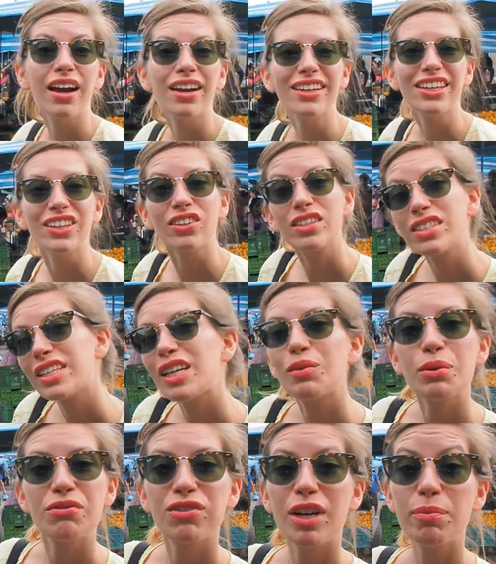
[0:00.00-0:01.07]
And it looks like
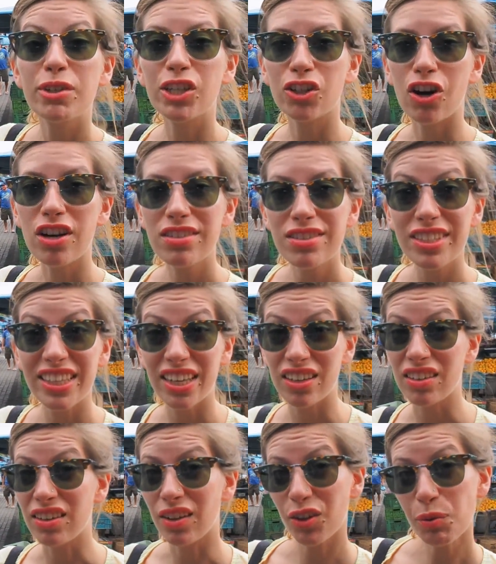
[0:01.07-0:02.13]
we've come across yet
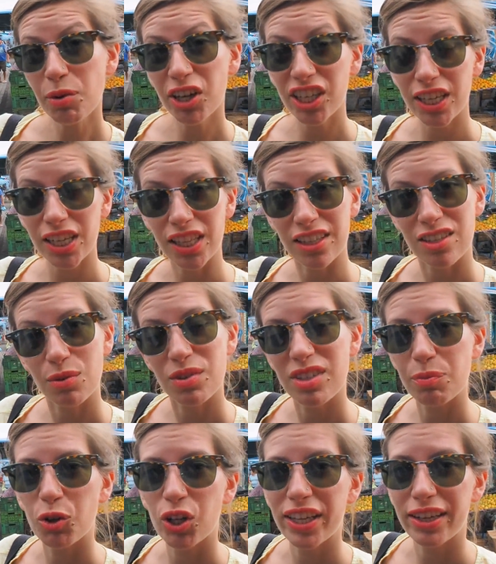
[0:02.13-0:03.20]
another market. This one's
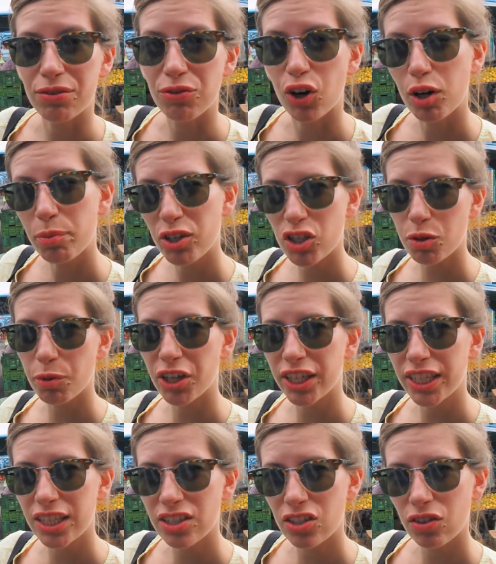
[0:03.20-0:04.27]
more like a farmer's
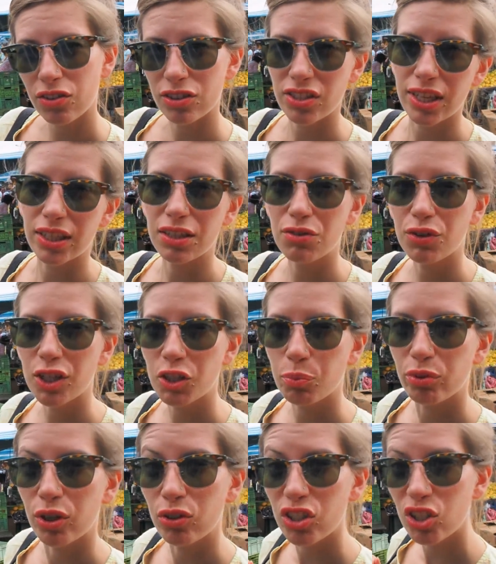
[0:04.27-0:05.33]
market, so they're selling fresh
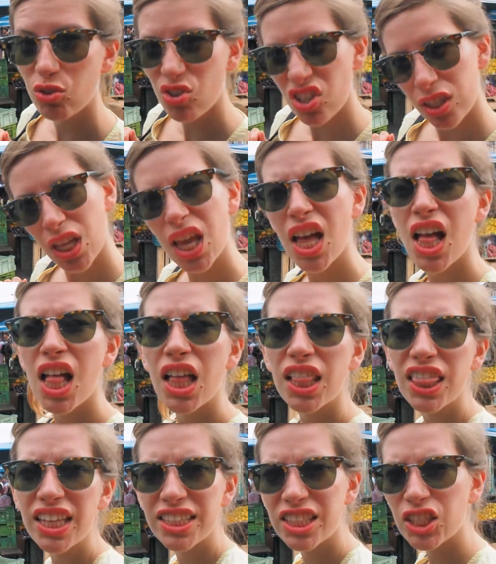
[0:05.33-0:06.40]
produce.
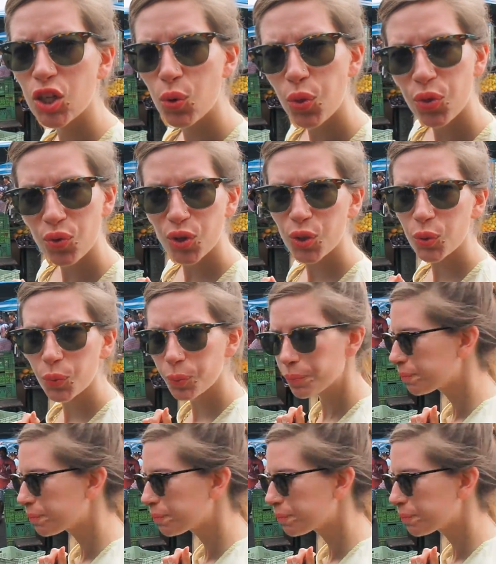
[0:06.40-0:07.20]
Let's go through.